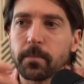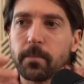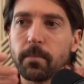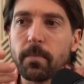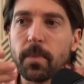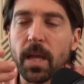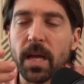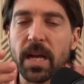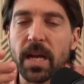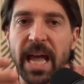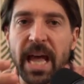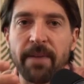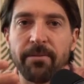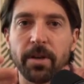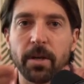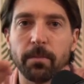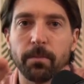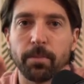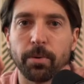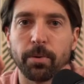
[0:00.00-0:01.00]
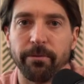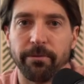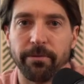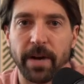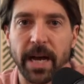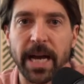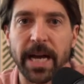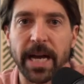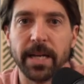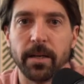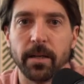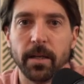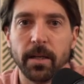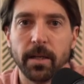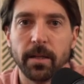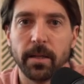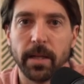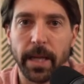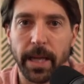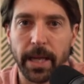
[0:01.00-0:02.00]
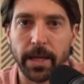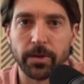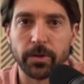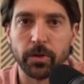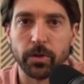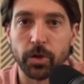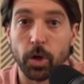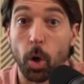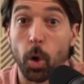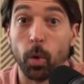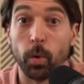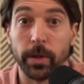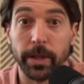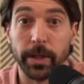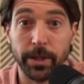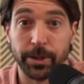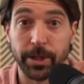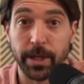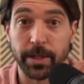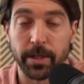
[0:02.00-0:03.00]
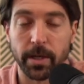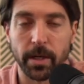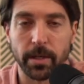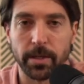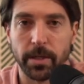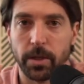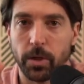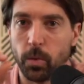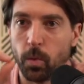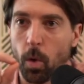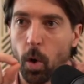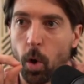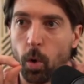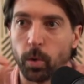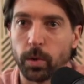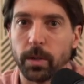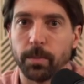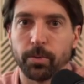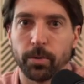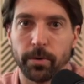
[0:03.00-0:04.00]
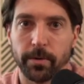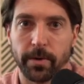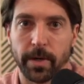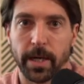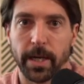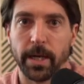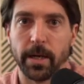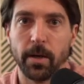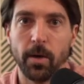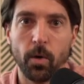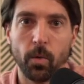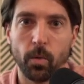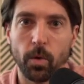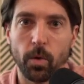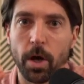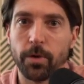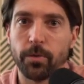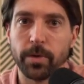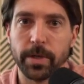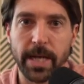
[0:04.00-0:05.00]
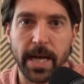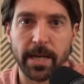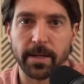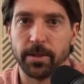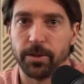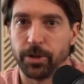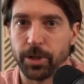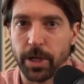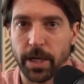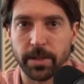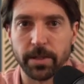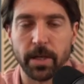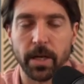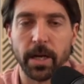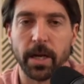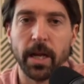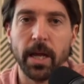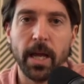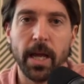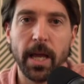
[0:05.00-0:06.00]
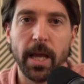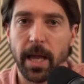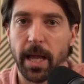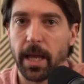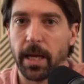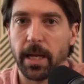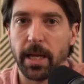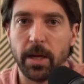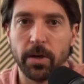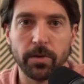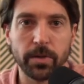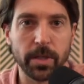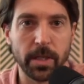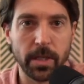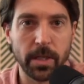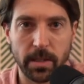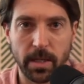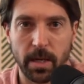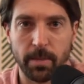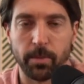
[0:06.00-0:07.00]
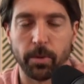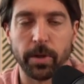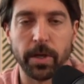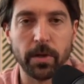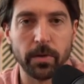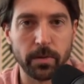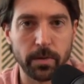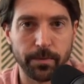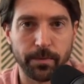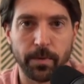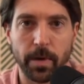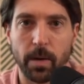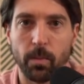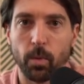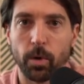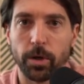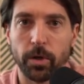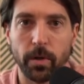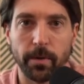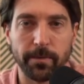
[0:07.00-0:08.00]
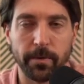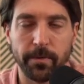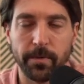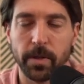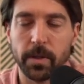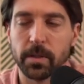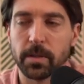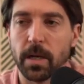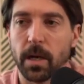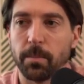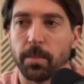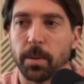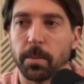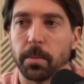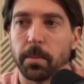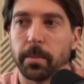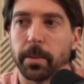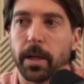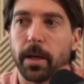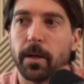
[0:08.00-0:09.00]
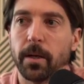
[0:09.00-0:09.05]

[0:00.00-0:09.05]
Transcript: and I have it provide the answers only in JSON. I say you only provide unredacted JSON, and here's an example. Here's the framework. You have to fill this out, blah, blah, blah.